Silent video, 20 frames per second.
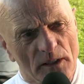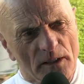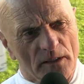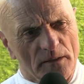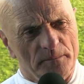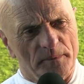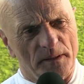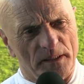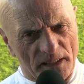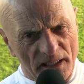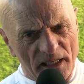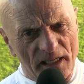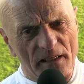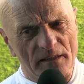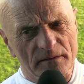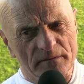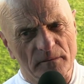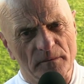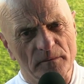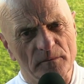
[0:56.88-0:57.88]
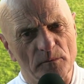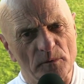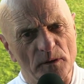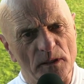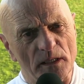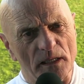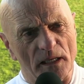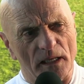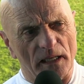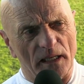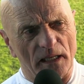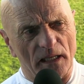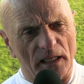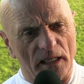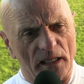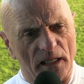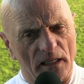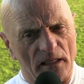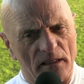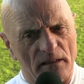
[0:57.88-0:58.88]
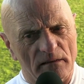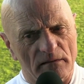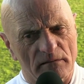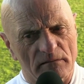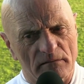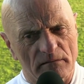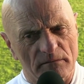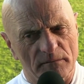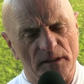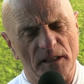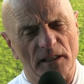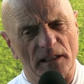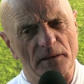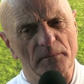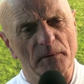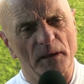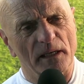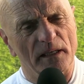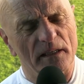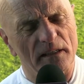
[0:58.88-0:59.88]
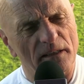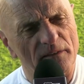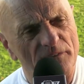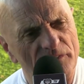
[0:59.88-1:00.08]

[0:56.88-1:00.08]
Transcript: But yeah, I mean, if